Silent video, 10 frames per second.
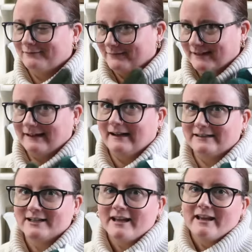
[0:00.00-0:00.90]
oh my
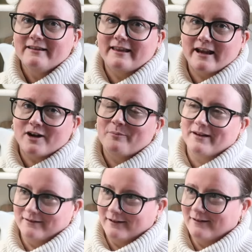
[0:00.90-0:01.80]
gosh, they're
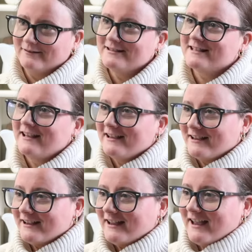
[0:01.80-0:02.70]
pillows.
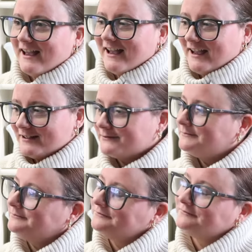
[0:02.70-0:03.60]
Um,